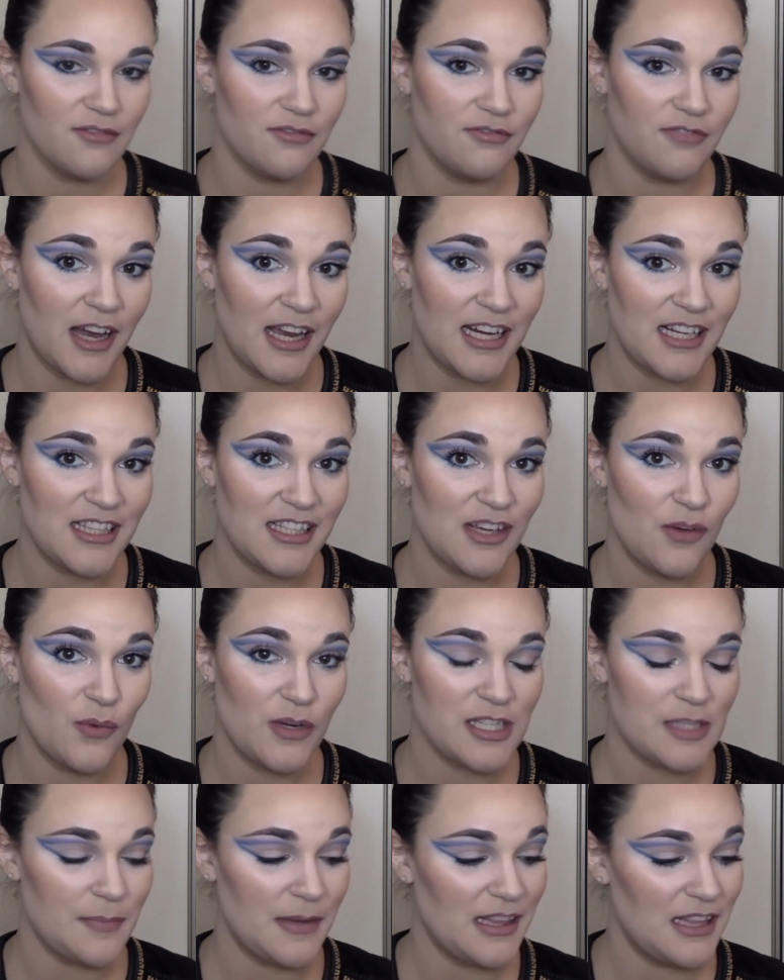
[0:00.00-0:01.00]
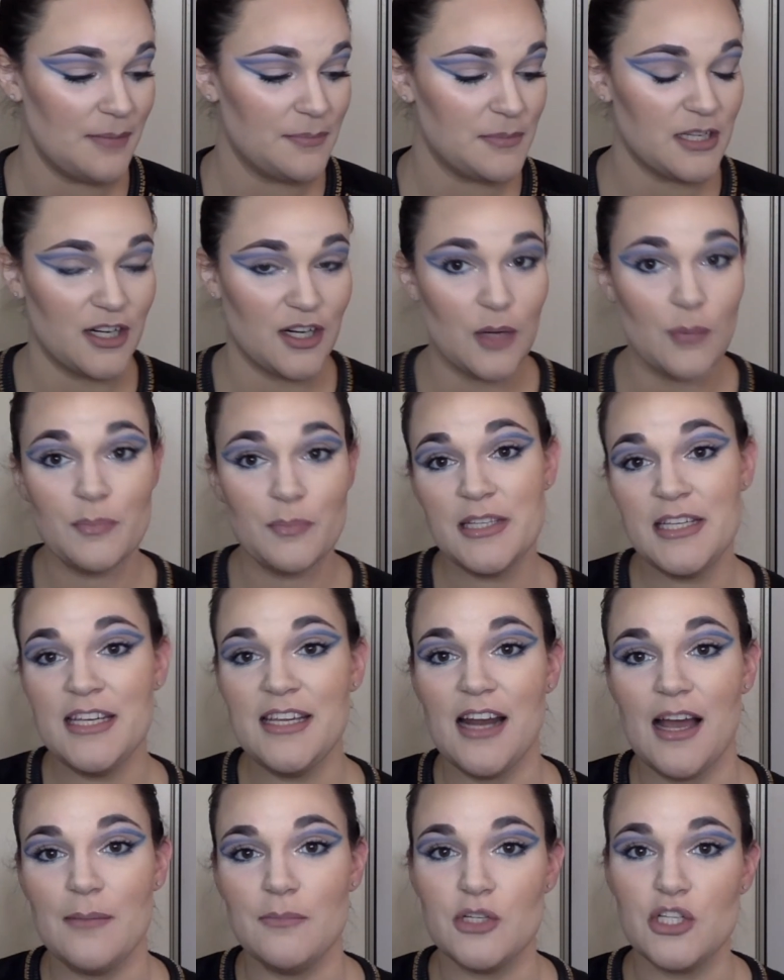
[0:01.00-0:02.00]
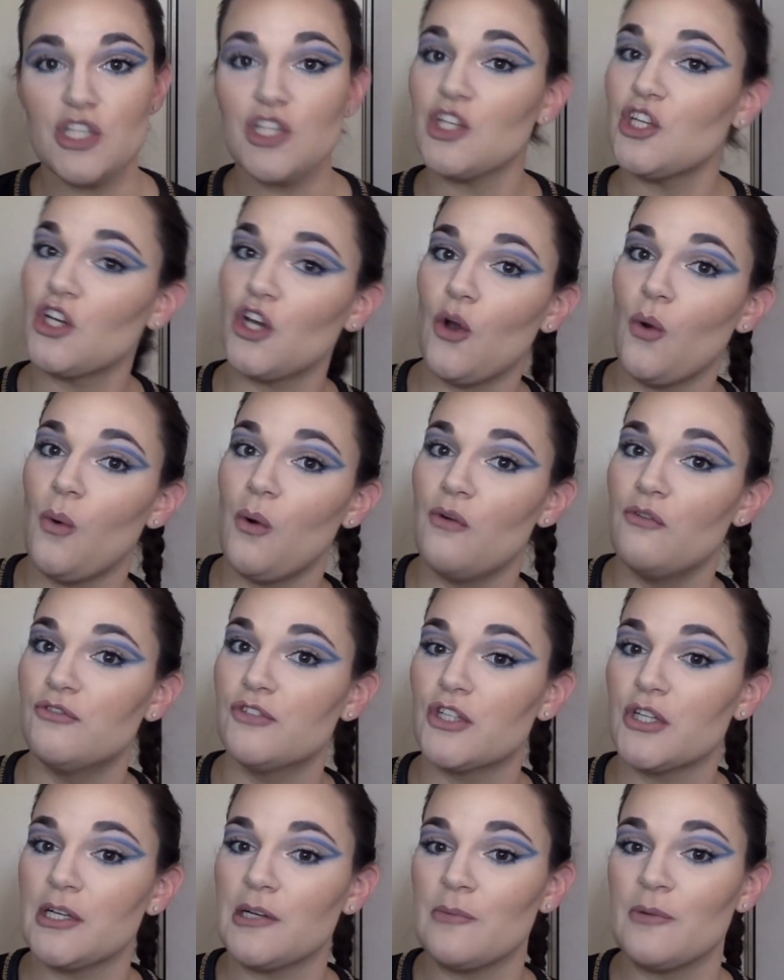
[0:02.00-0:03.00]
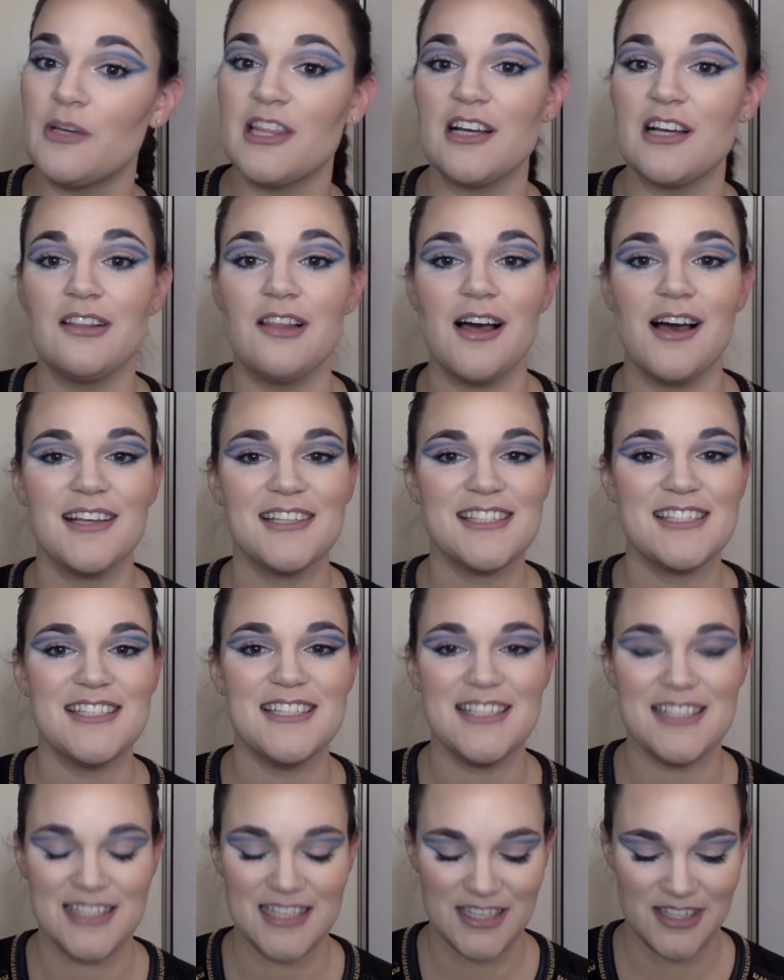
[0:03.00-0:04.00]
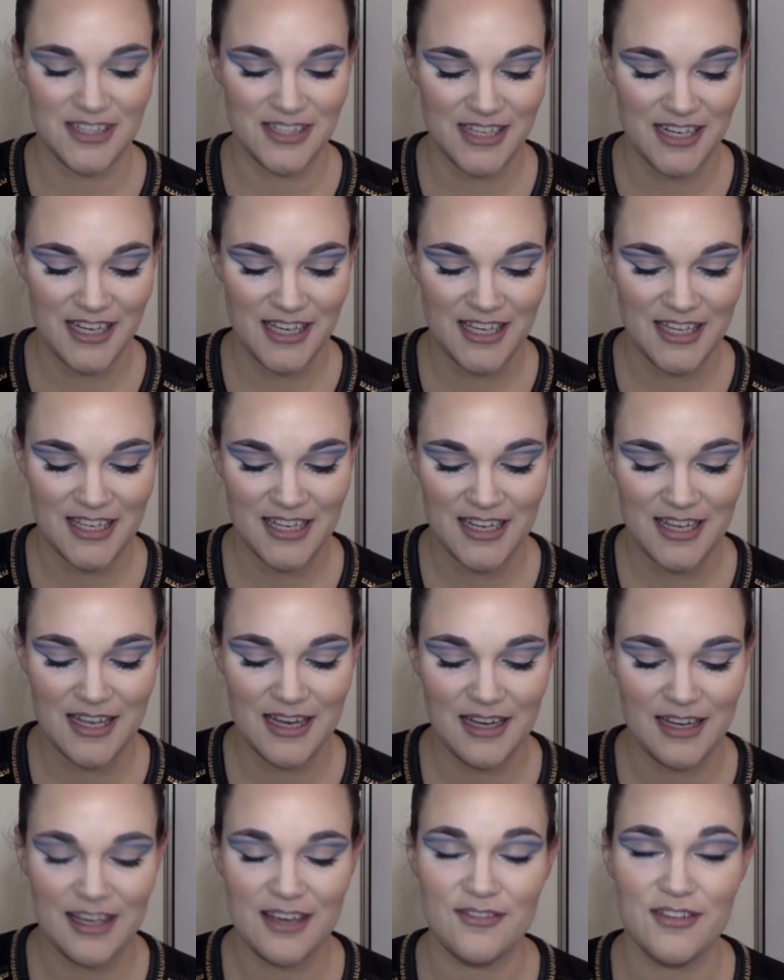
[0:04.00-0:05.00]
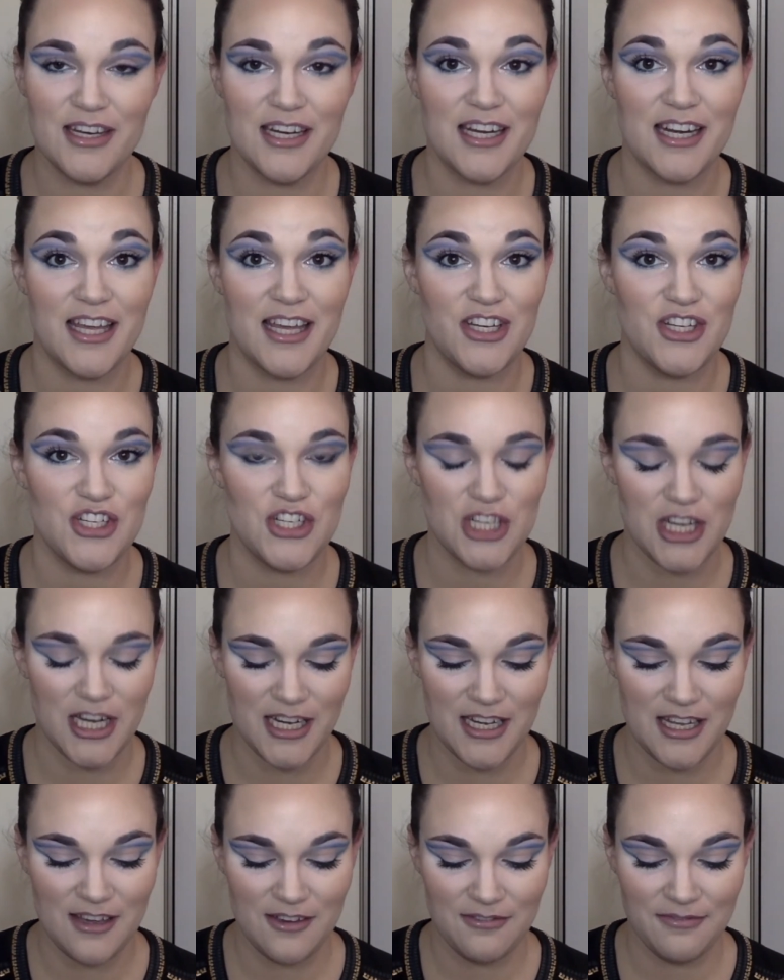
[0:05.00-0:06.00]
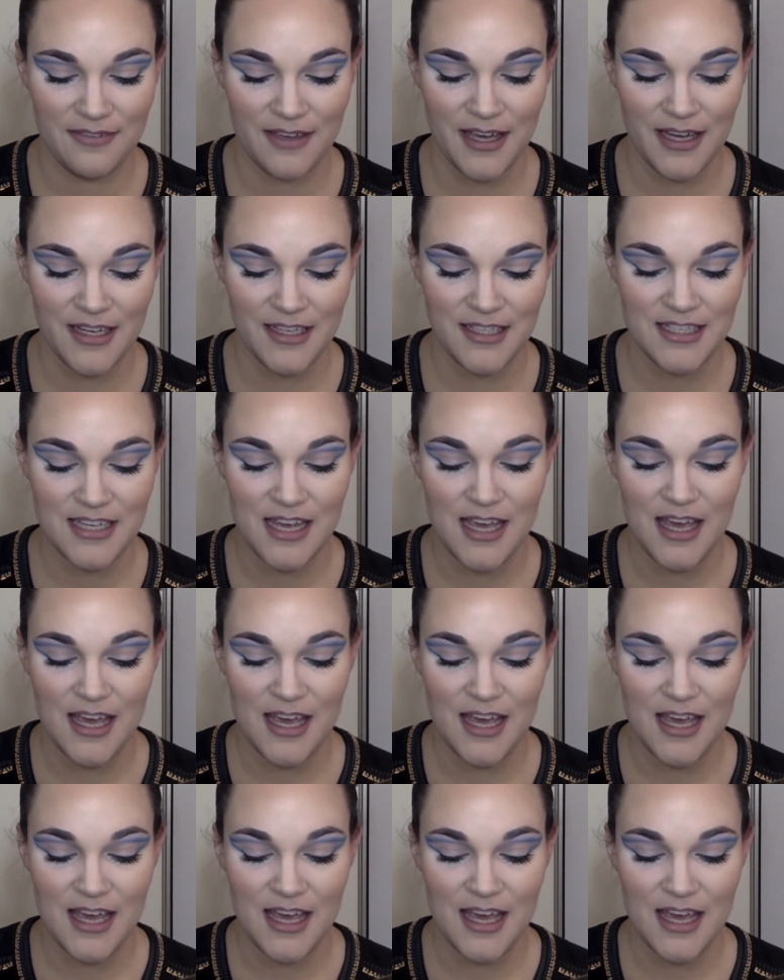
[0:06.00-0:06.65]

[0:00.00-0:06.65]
Finally, once my lips are complete, I'm just going to go over it with a gloss to seal it in and give it a nice shiny effect.